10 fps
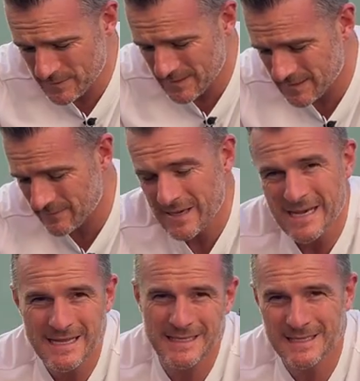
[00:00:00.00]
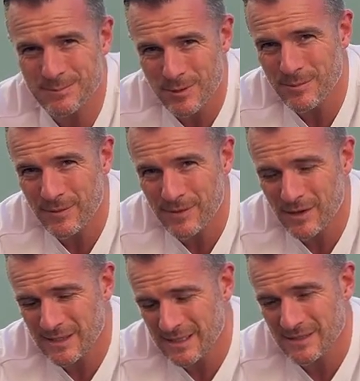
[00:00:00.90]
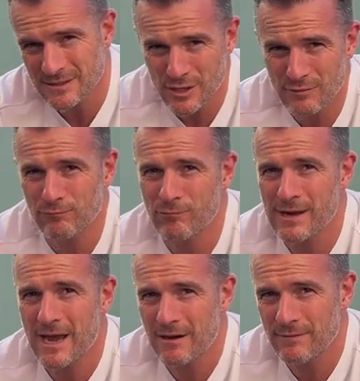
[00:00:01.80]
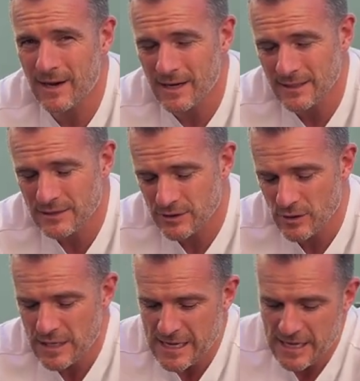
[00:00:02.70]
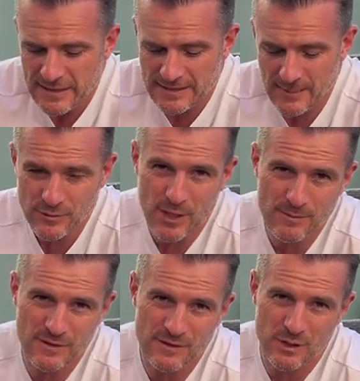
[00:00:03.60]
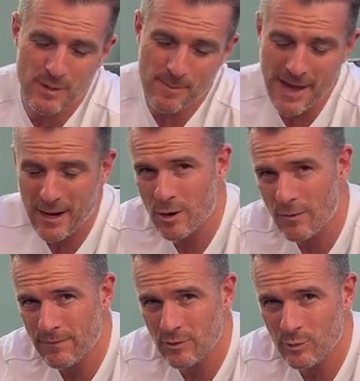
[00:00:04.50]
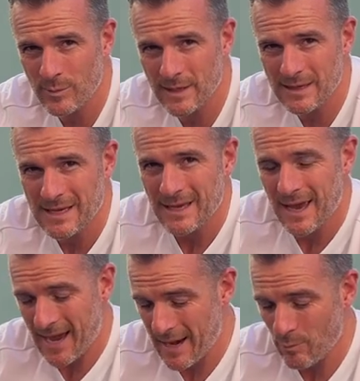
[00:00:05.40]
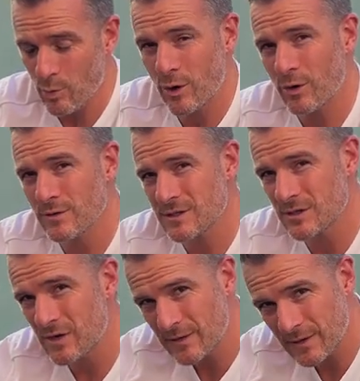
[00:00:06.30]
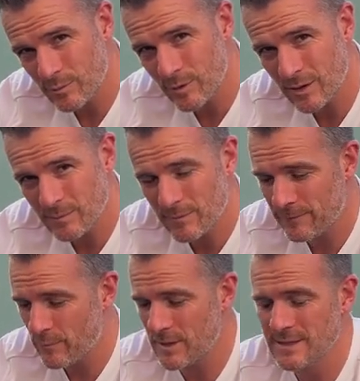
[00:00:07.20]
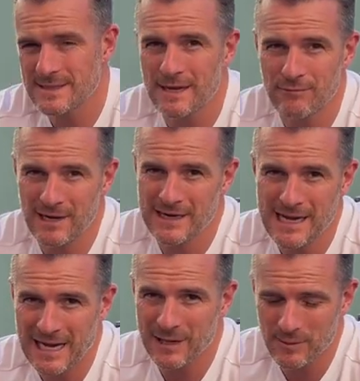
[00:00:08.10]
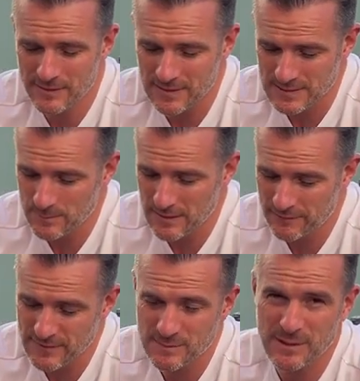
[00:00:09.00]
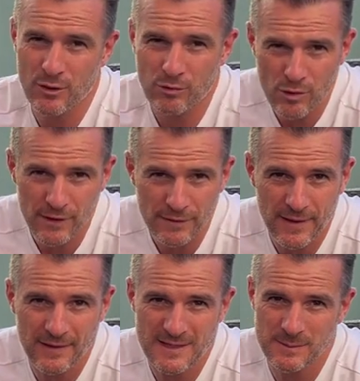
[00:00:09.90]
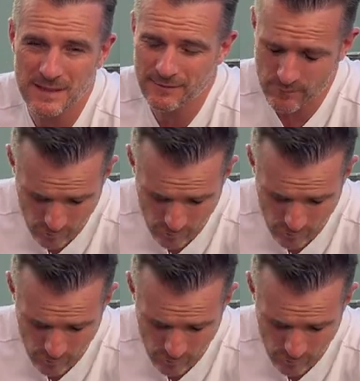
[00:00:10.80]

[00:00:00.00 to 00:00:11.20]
sensitive, this is probably not the idea, is to go and re-aggravate it. So sometimes you just gotta back off a little bit and work on strengthening work before you can start really nailing with this. But if it's been a chronic thing that's been there for a